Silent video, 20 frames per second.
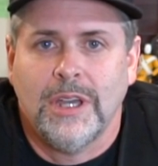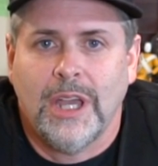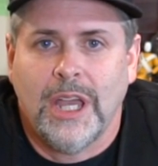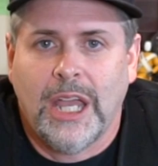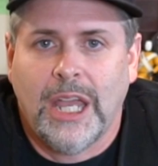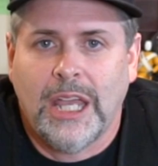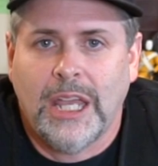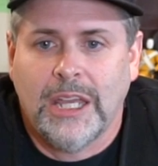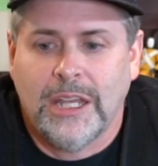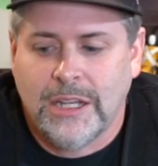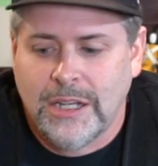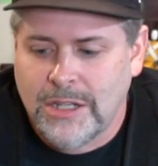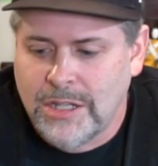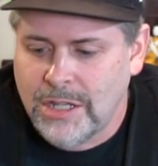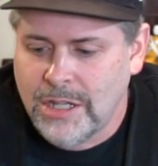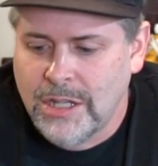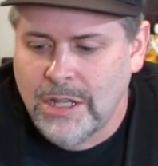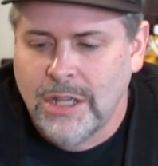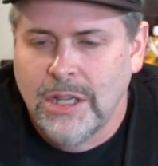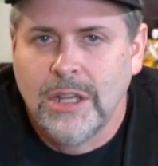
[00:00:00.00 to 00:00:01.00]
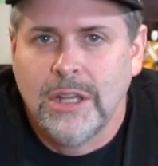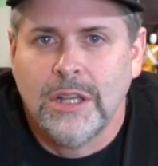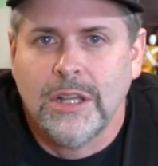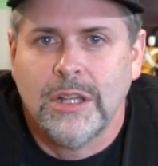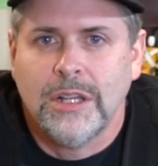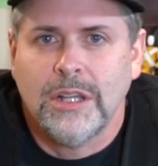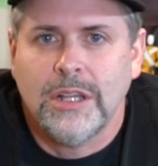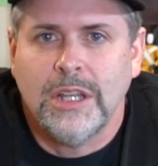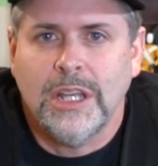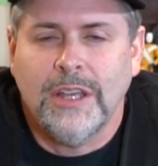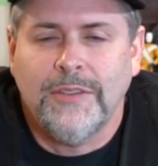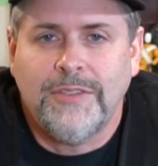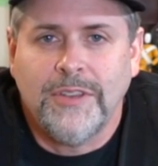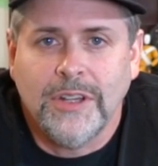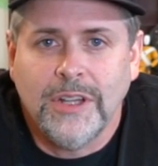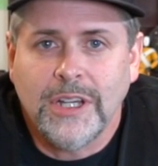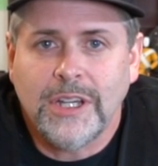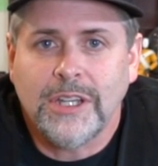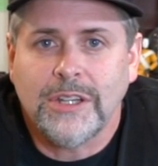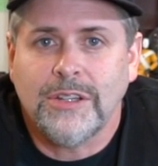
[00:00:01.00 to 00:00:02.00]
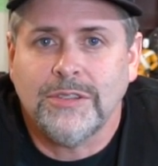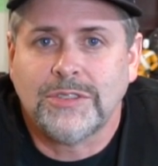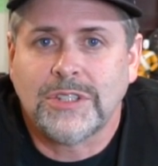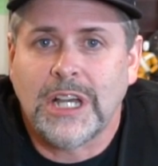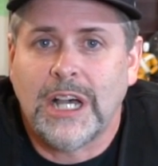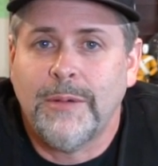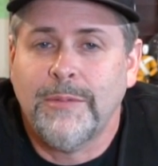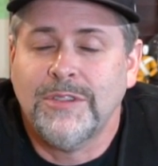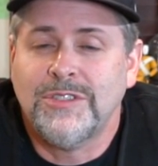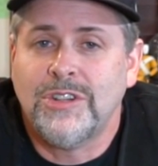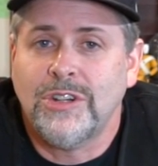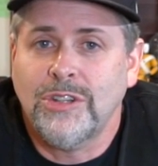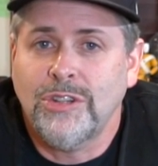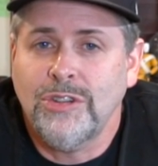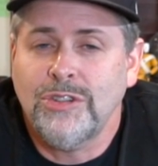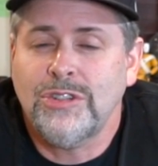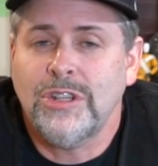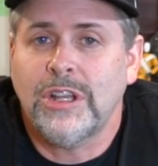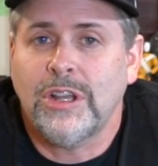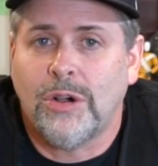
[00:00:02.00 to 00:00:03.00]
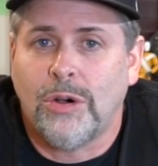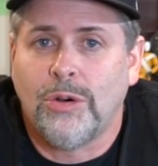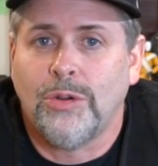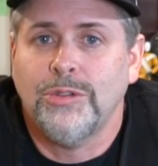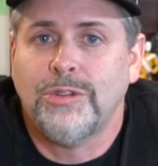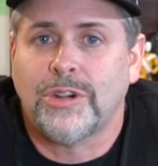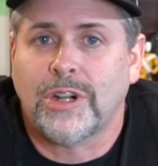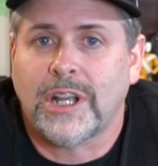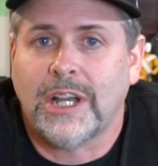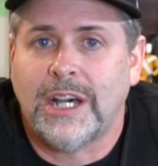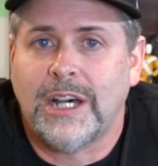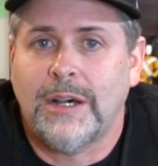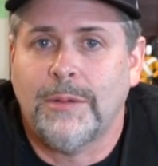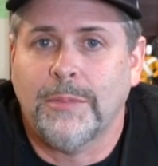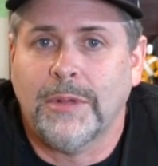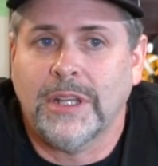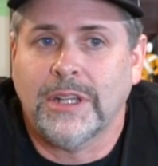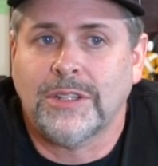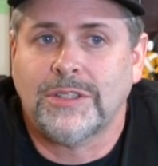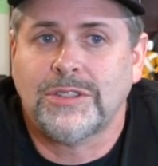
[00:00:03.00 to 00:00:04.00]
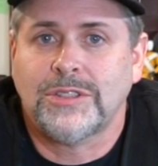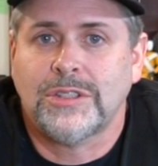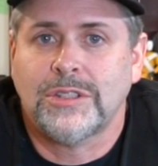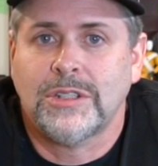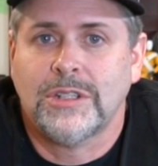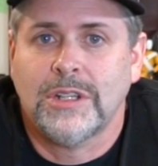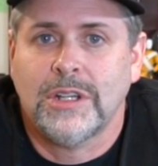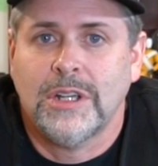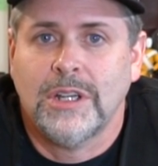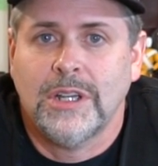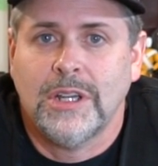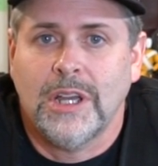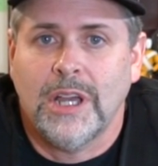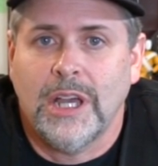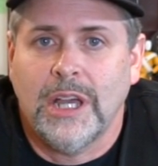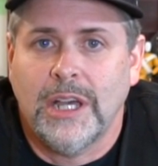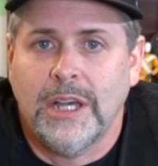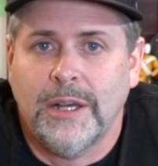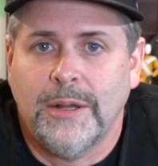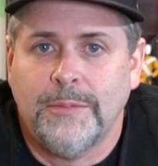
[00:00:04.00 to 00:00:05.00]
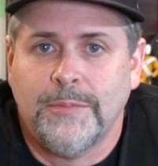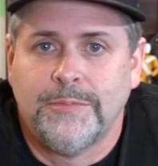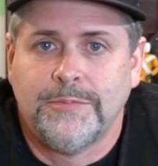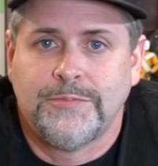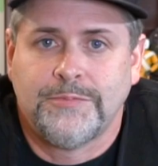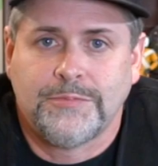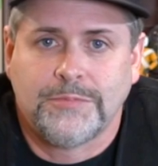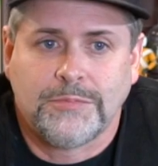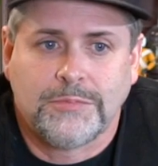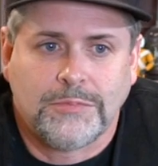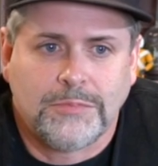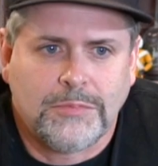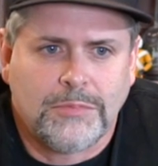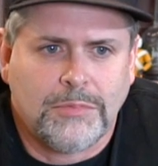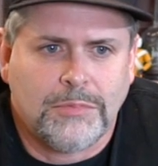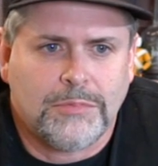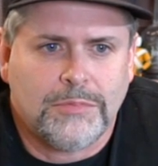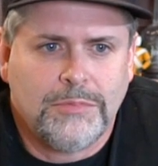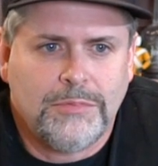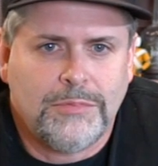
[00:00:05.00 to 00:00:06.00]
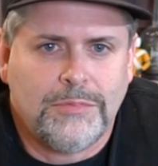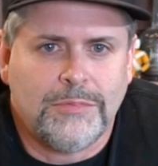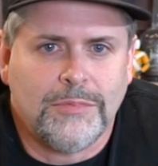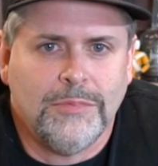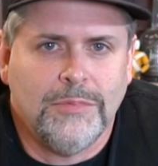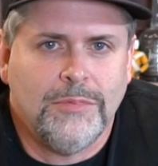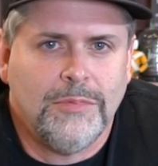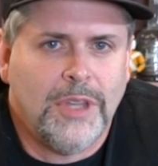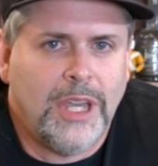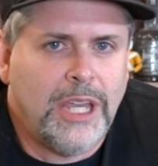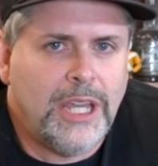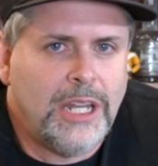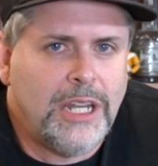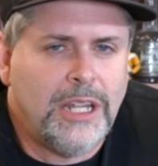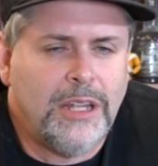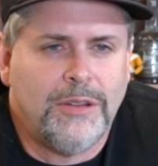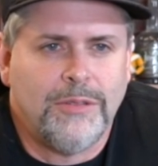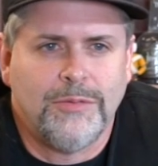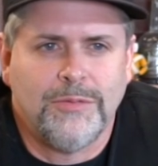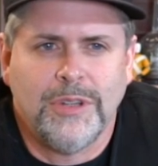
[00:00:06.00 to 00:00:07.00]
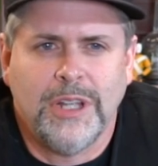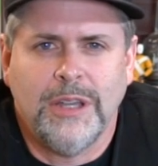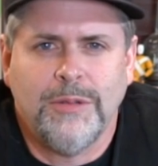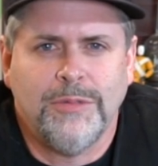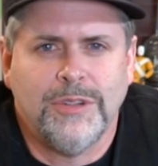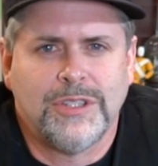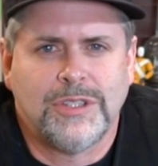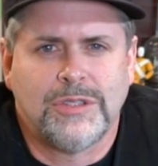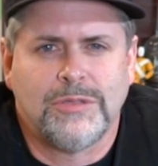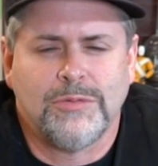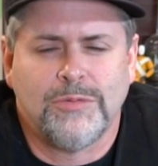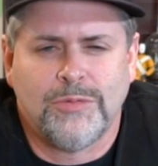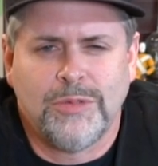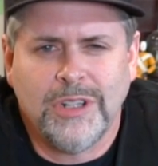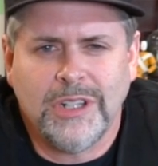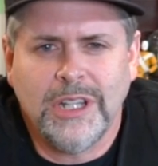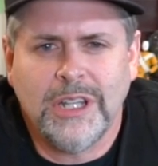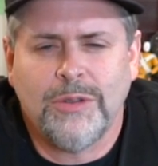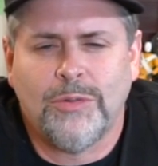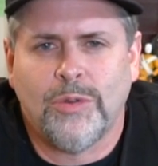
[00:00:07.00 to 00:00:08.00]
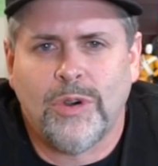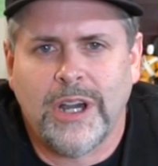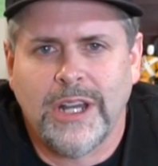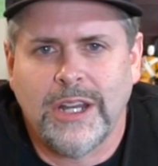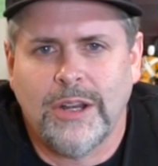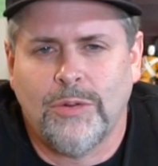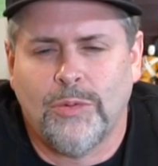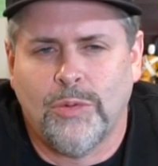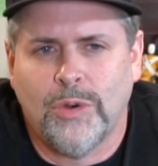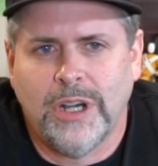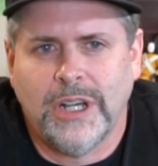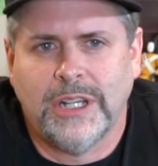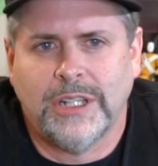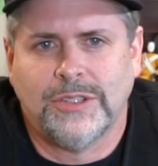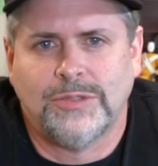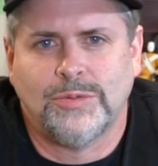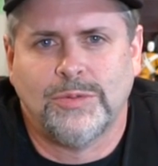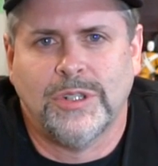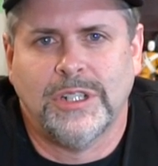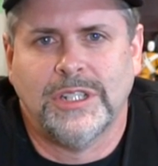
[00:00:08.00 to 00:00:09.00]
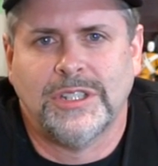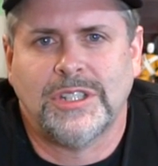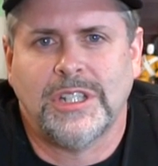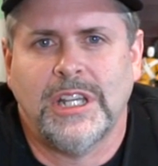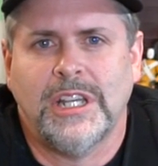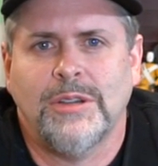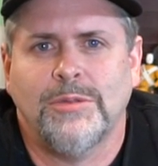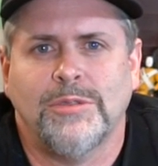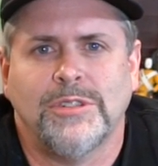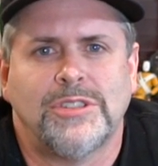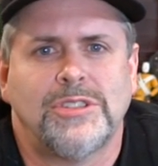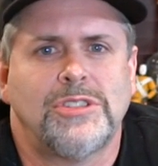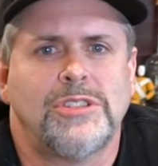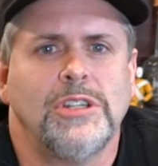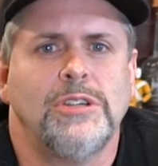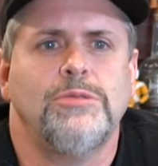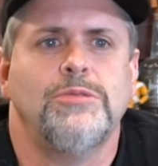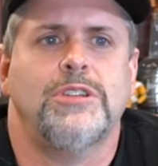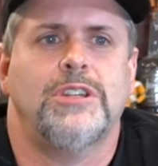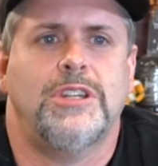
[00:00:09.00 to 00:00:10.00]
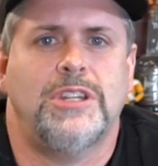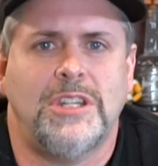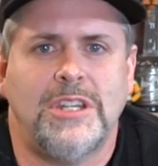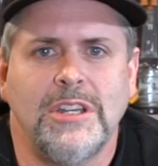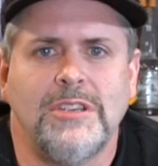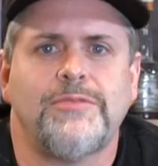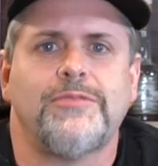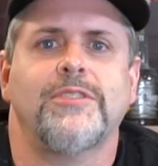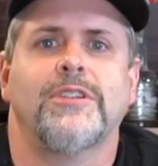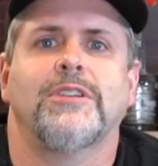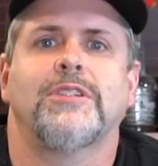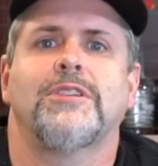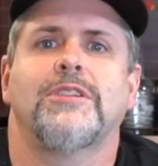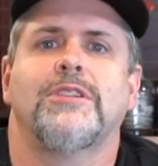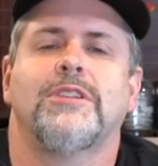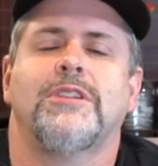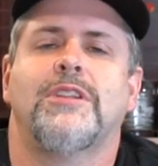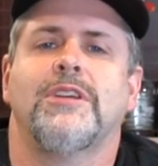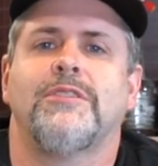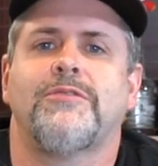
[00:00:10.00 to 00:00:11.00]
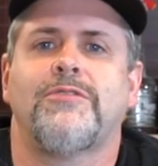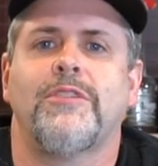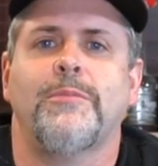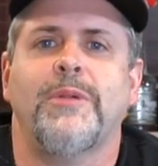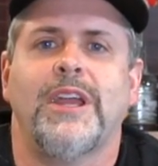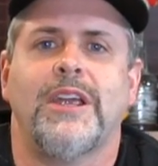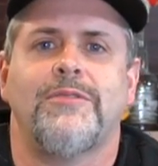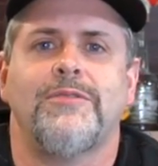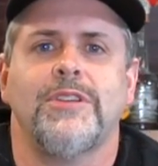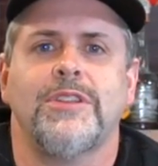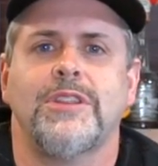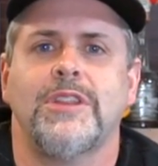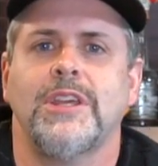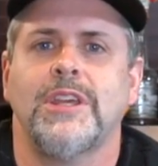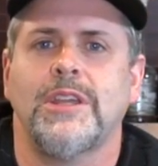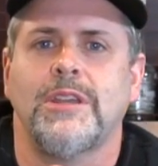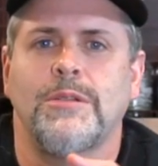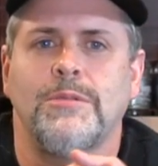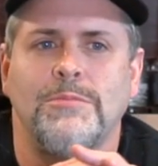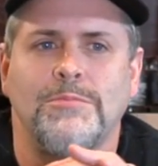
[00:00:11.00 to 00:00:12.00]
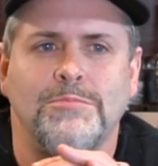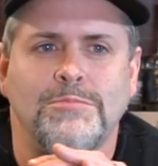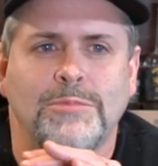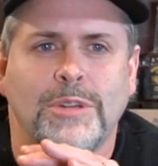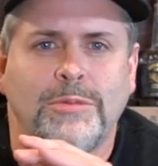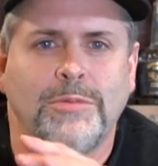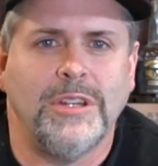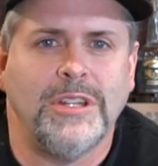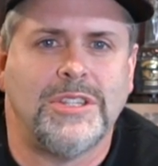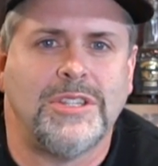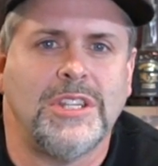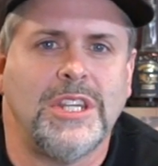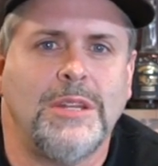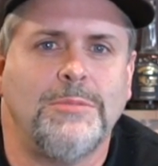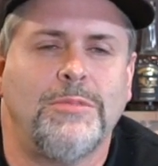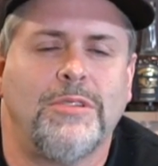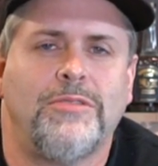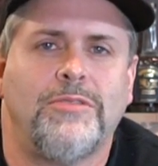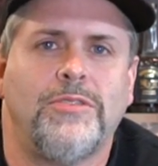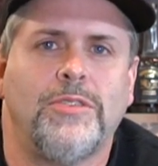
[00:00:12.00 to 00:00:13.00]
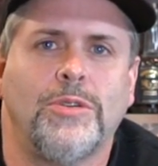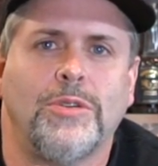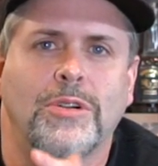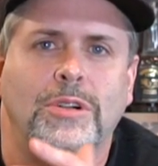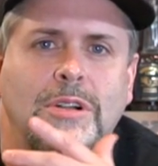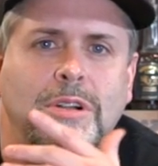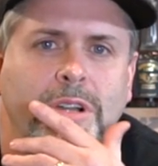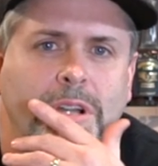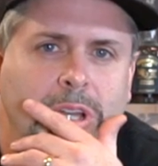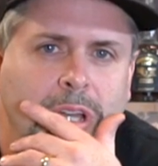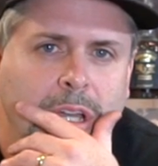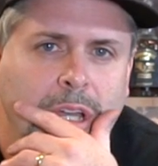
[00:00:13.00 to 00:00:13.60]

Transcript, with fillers: And if you look at those comments, they're usually older comments. And it was really what it was it was so different from everything that we'd seen before.